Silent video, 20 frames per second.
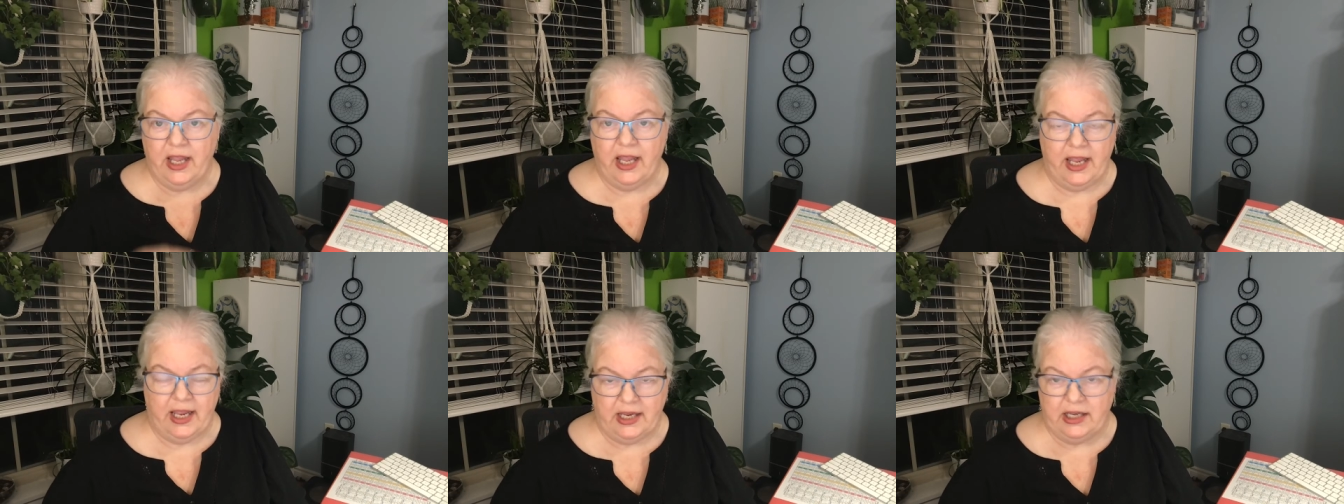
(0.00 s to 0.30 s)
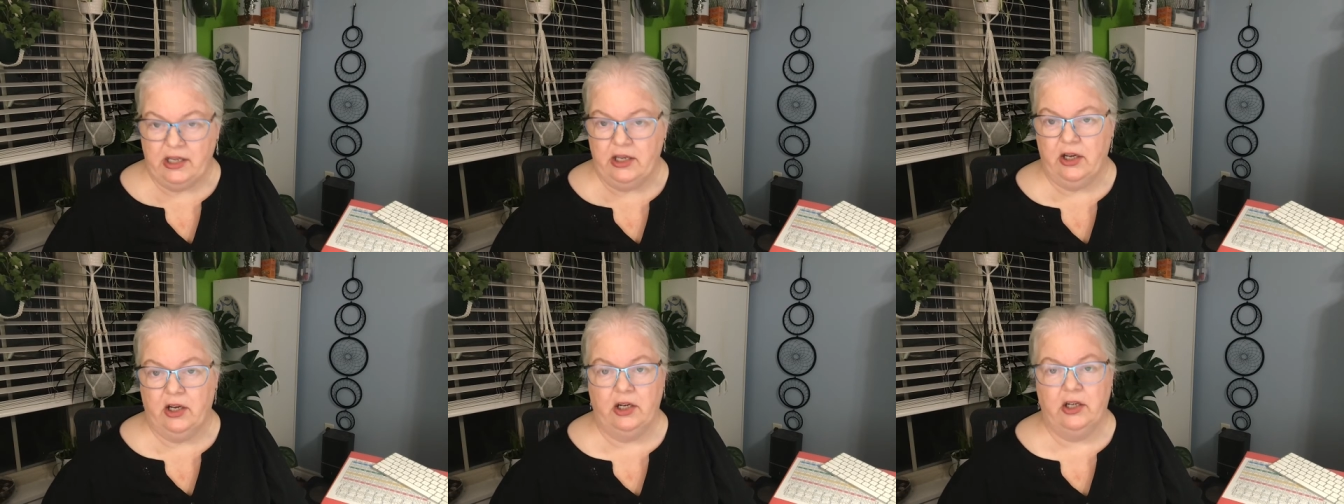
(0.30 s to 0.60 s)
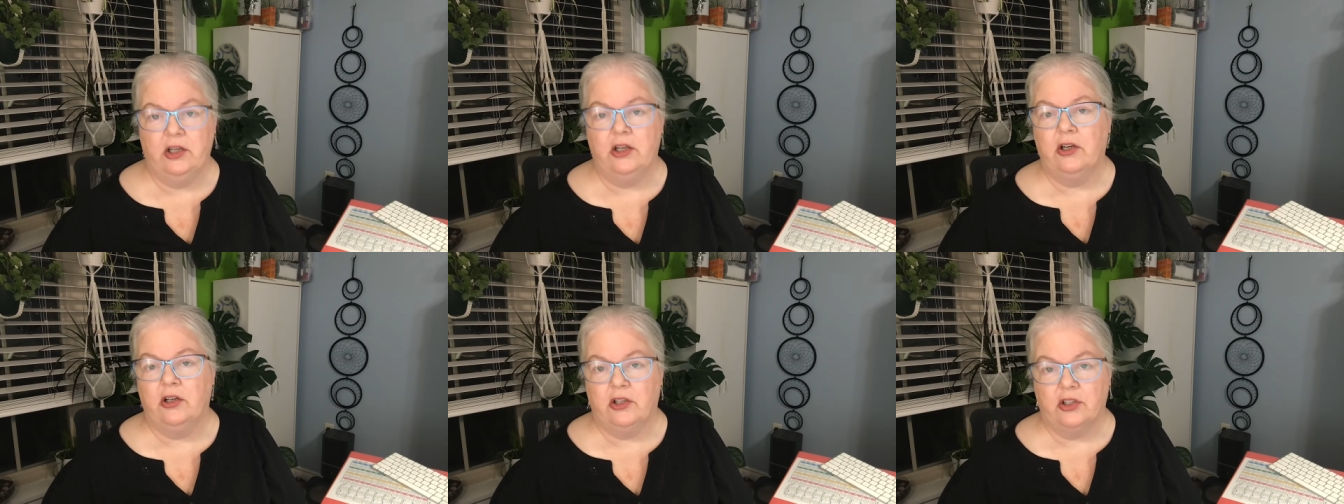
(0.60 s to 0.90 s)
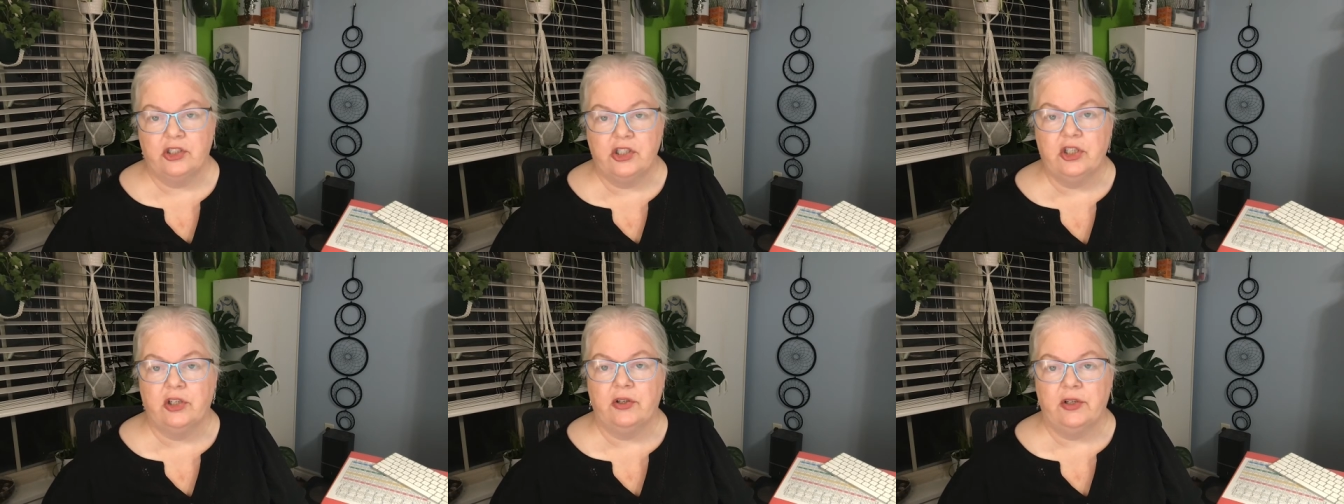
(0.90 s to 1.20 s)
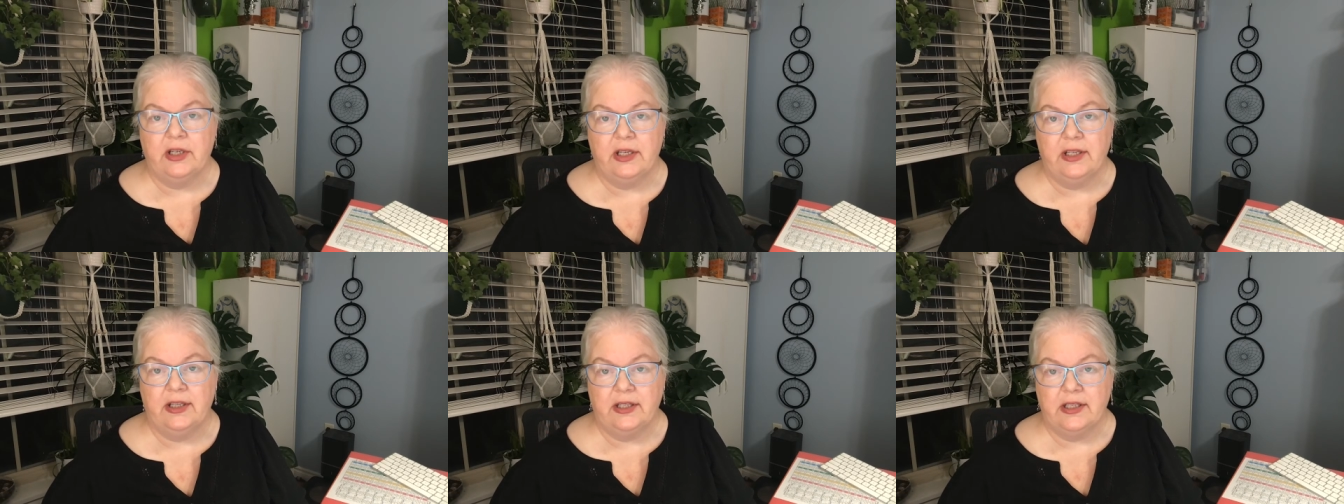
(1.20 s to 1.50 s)
a gun culture
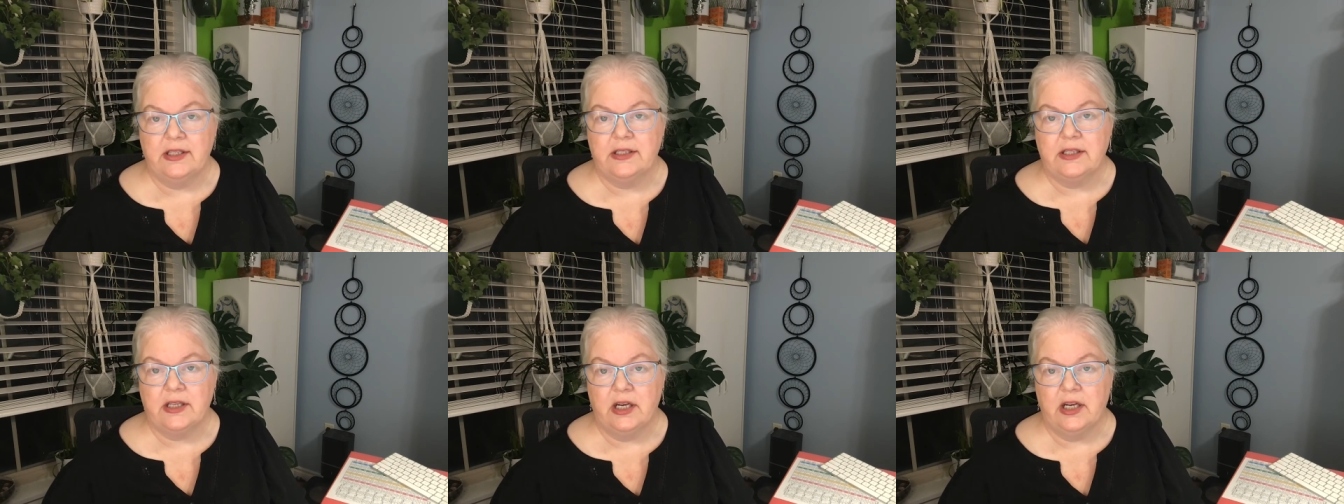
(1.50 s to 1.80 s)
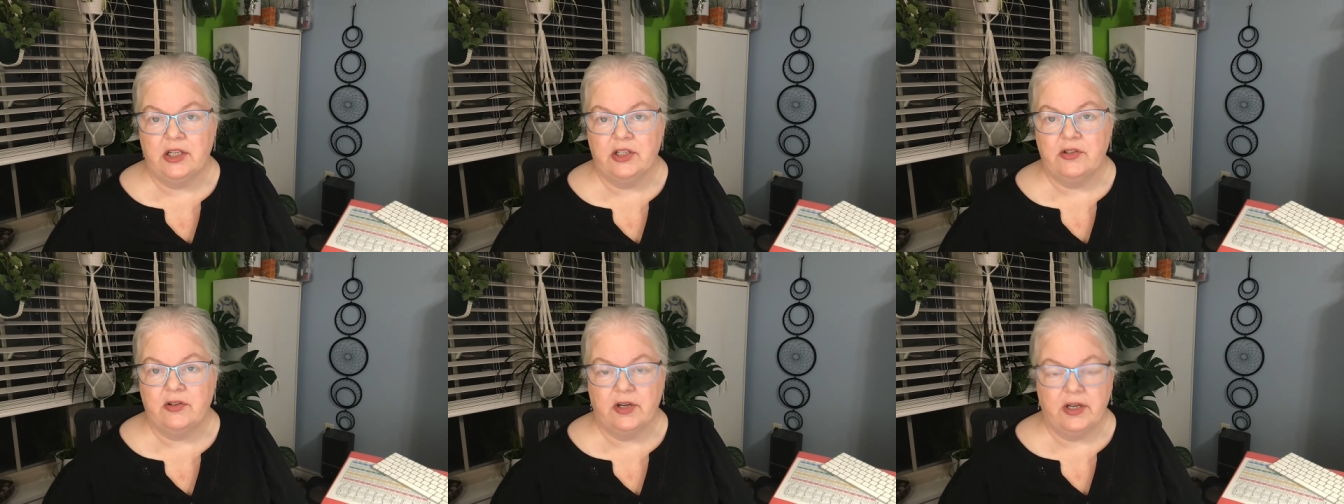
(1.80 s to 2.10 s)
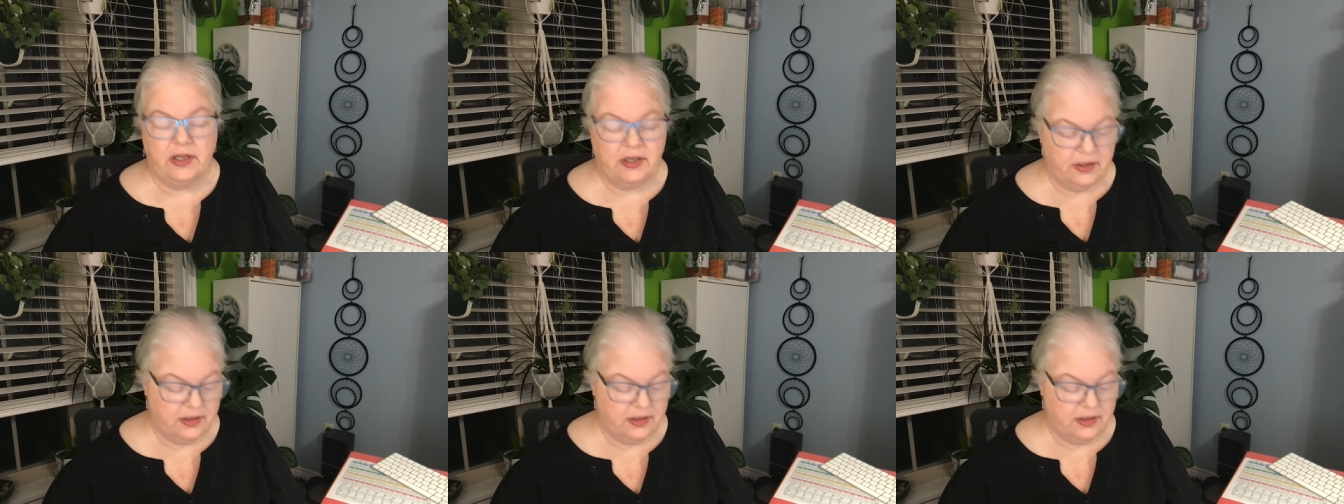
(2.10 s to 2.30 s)
in this country.